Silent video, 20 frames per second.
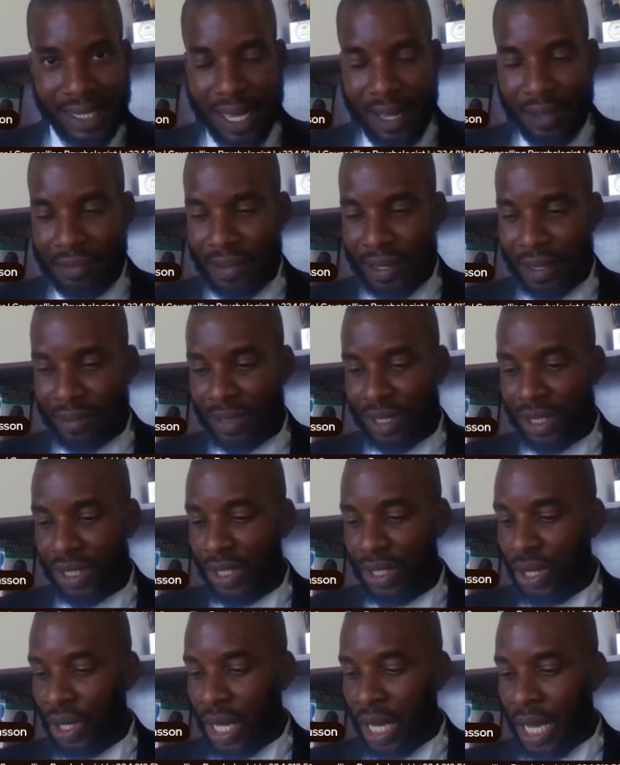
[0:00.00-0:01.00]
her family,
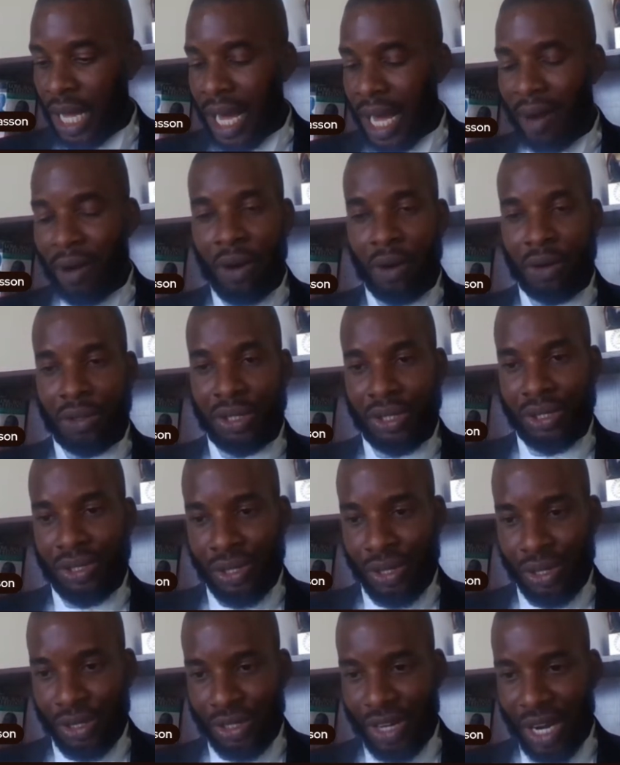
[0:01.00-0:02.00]
according to
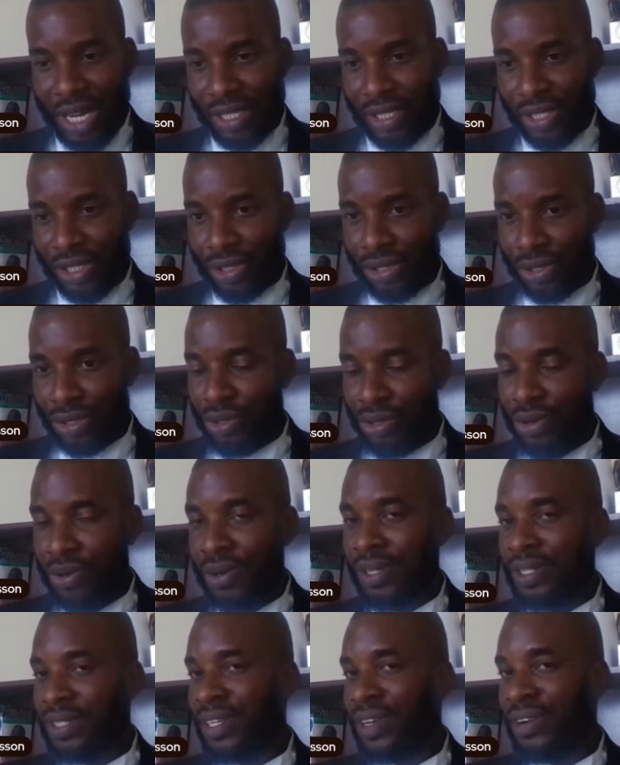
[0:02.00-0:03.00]
your tradition, who
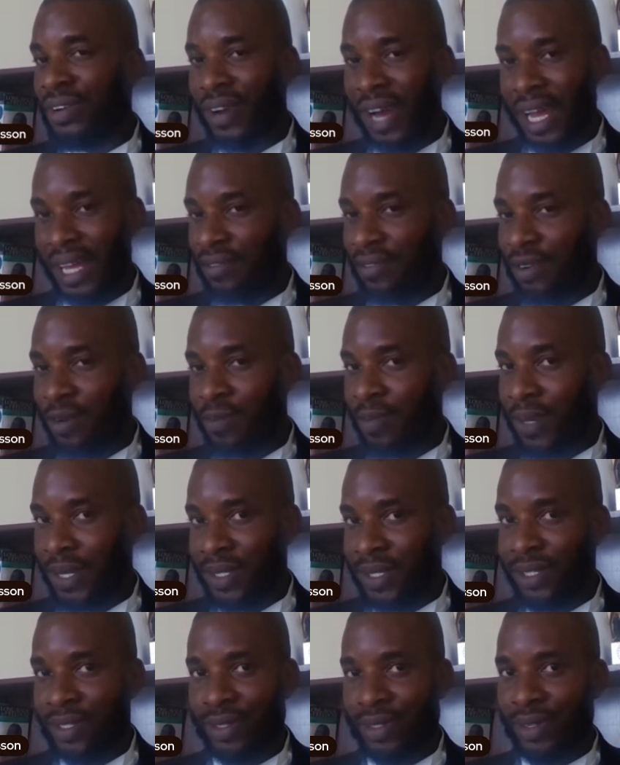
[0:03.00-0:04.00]
is the rightful
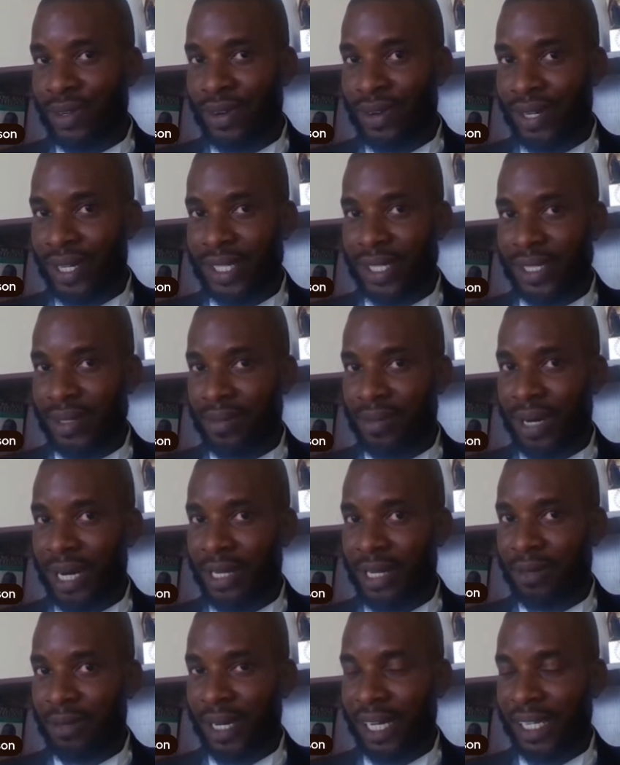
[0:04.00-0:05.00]
person to collect the
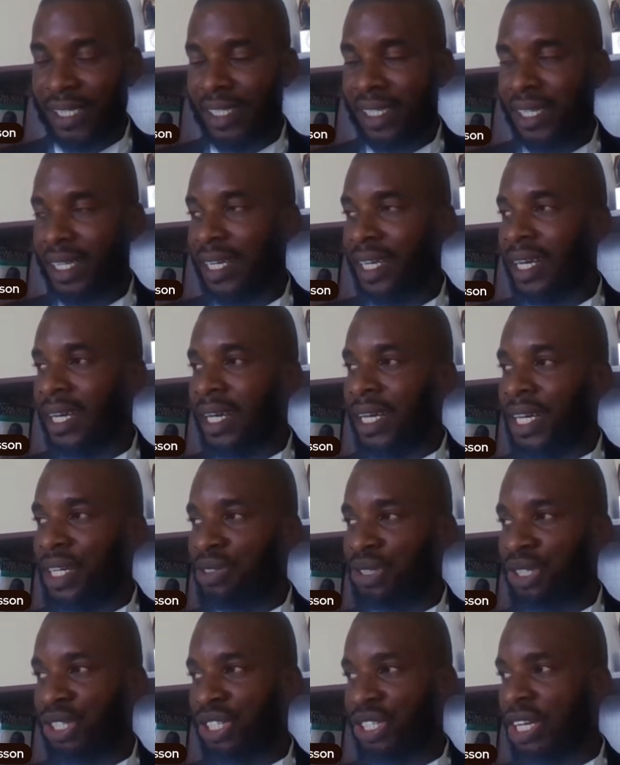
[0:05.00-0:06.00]
bride price. It
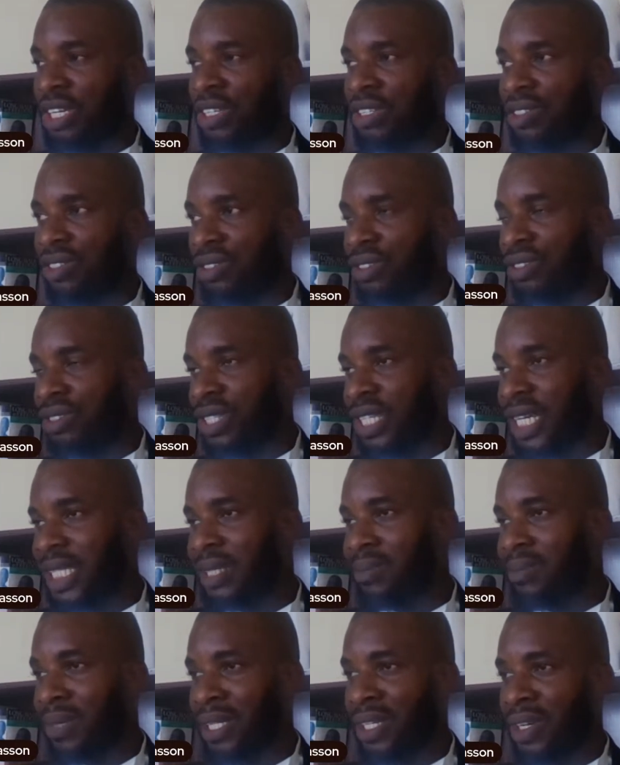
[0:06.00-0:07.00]
will shock you to know
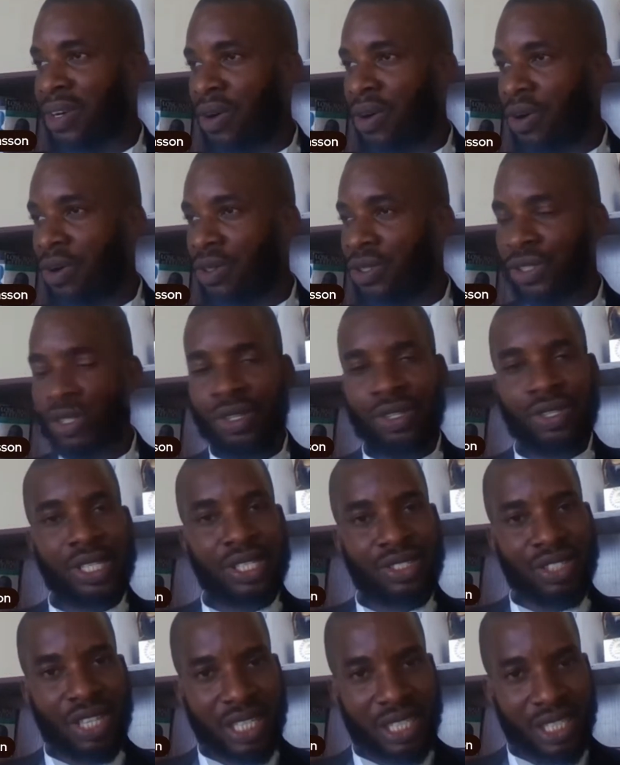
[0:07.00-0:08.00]
that in many cultures
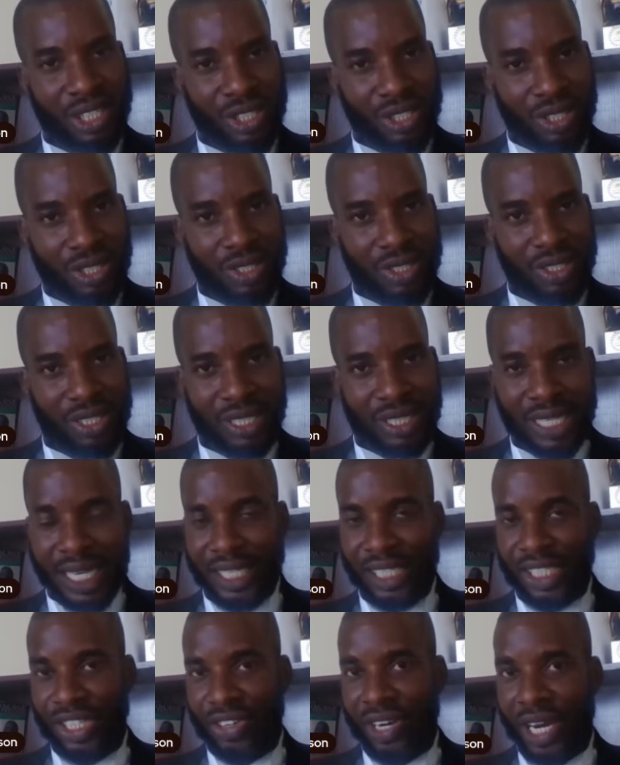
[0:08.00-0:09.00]
and traditions in
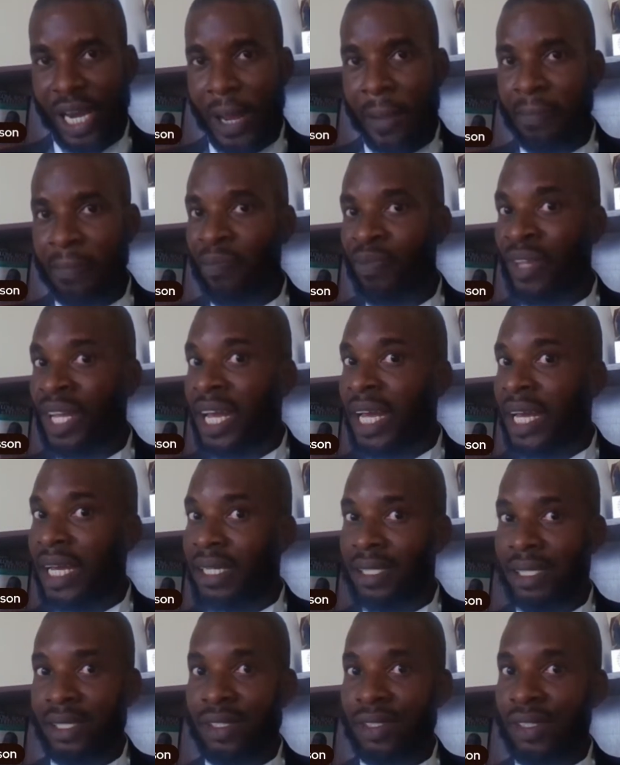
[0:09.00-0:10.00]
Nigeria,
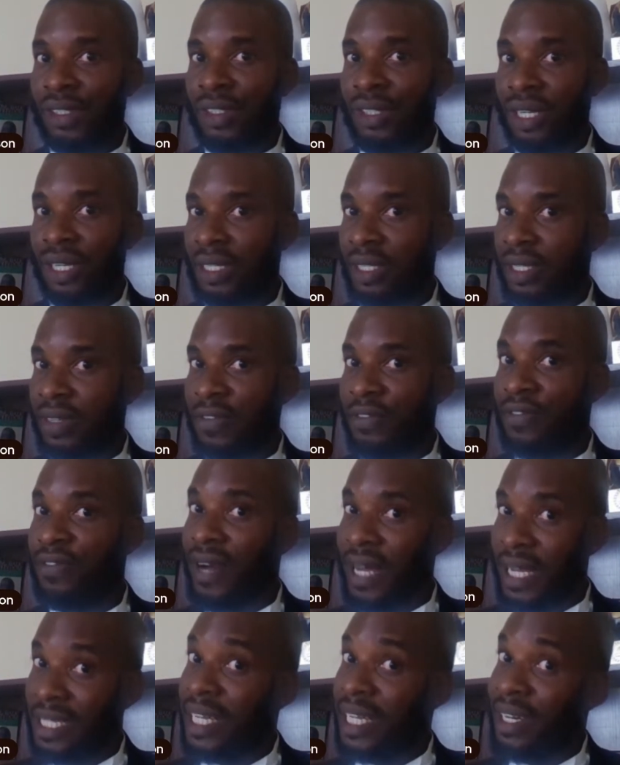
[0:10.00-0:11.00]
it is not the
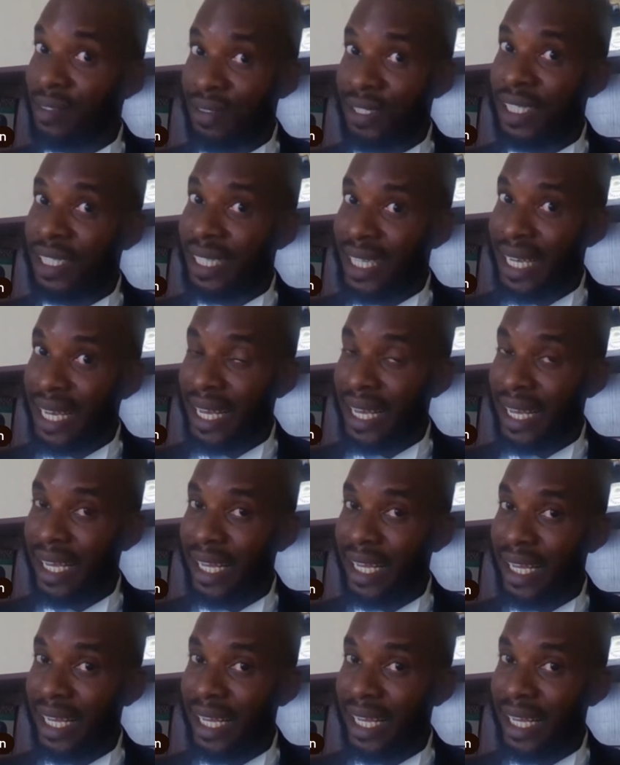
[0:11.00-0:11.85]
father of the girl